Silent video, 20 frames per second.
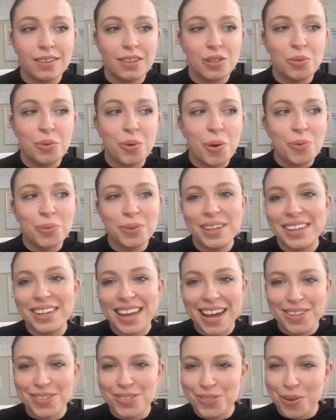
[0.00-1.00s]
you only
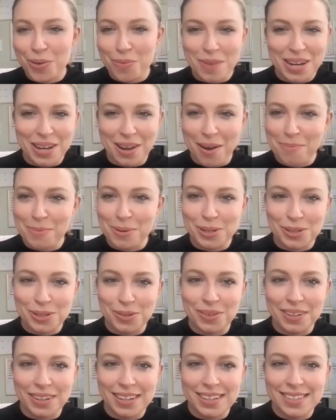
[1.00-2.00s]
get so many
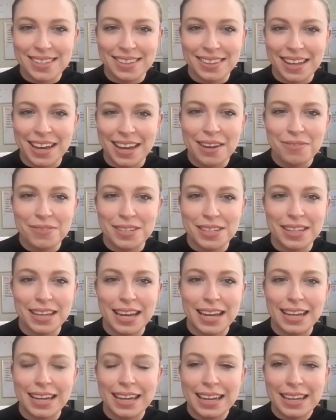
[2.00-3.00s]
opportunities in life to
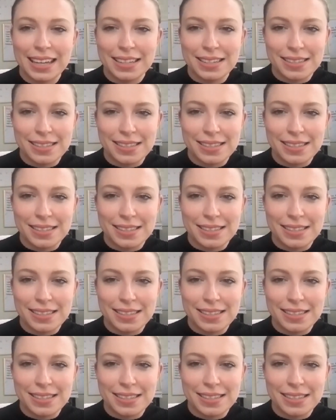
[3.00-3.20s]
like